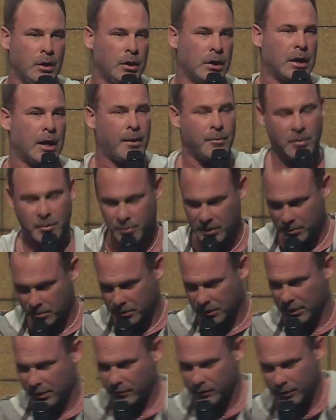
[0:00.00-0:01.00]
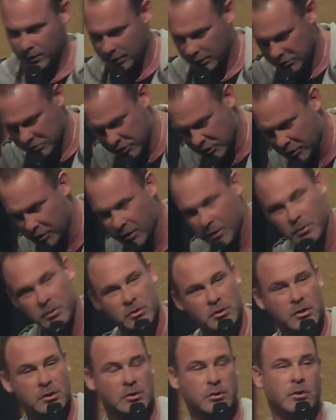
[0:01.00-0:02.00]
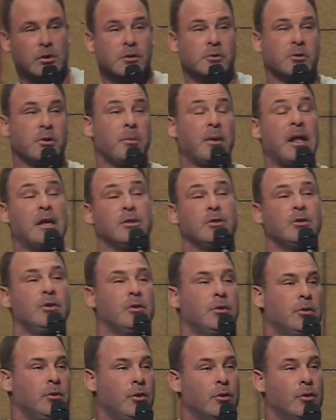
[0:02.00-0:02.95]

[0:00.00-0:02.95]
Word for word: Like, I'm a big believer in a journey with Jesus. So here's what I'm going to ask you to do.